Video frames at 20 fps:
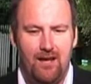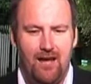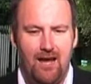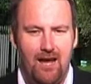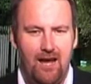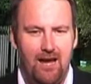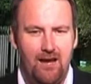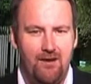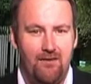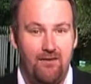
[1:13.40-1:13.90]

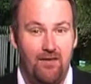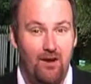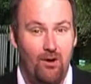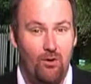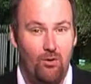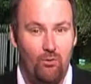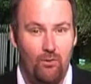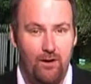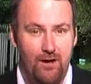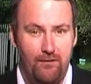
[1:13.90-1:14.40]
and they're
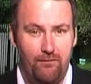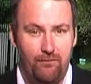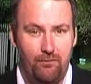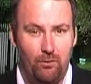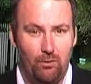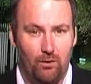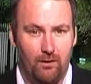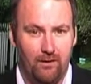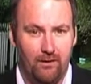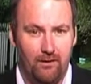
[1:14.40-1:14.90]
already
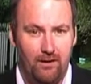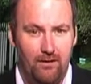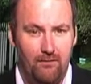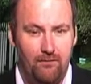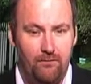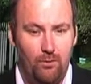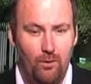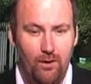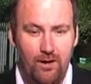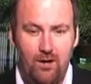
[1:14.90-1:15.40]
falling, and
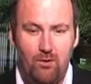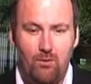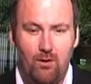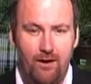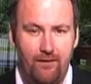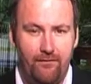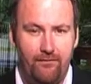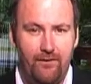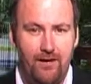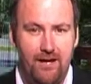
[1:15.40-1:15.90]
falling
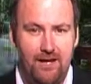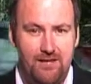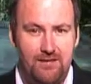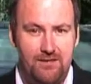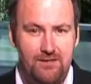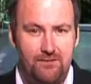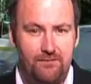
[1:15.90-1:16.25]
quite fast,